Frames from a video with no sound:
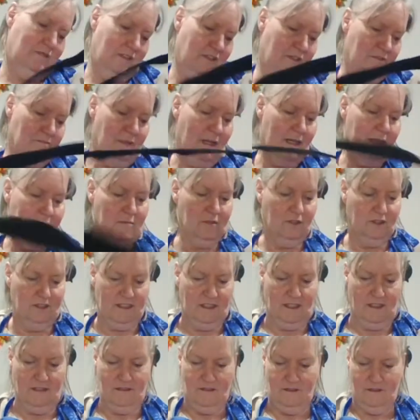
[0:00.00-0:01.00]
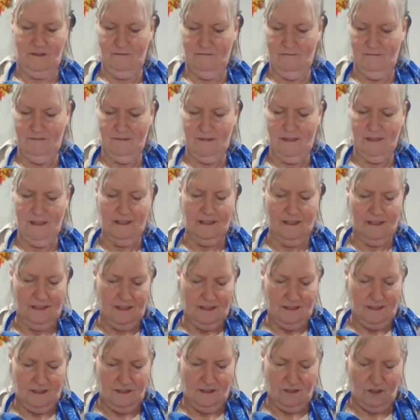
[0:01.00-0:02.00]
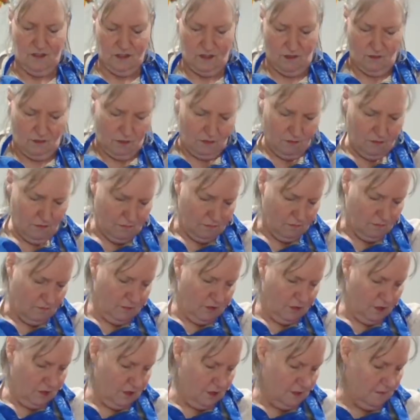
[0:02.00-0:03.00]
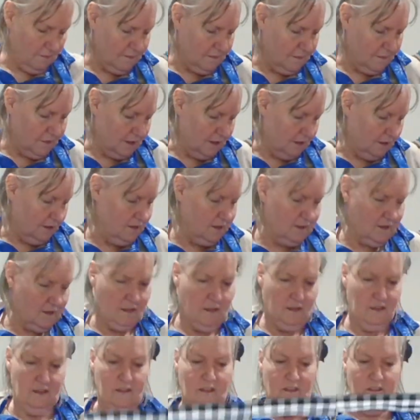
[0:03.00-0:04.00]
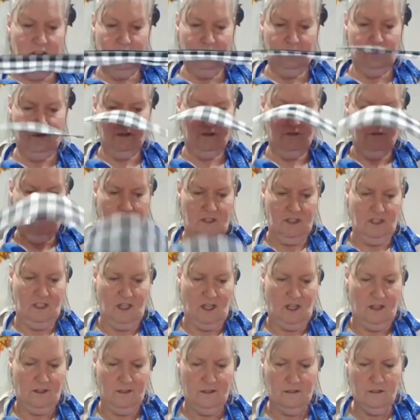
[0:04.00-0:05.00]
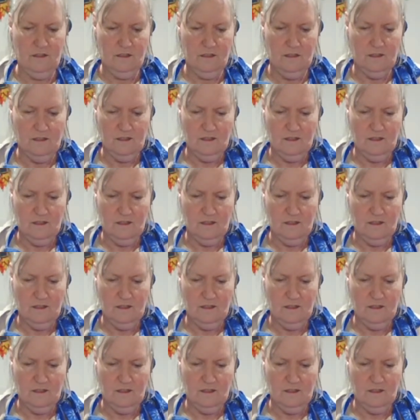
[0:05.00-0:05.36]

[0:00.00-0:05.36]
what our Bible says. So we're gonna mix these two together.